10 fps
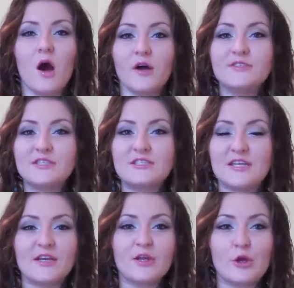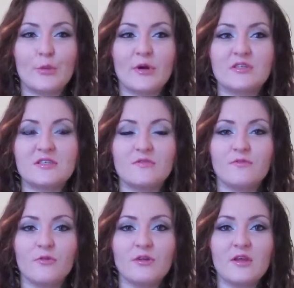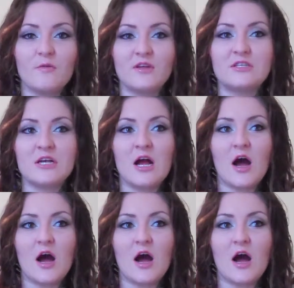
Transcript: understanding your person fully, which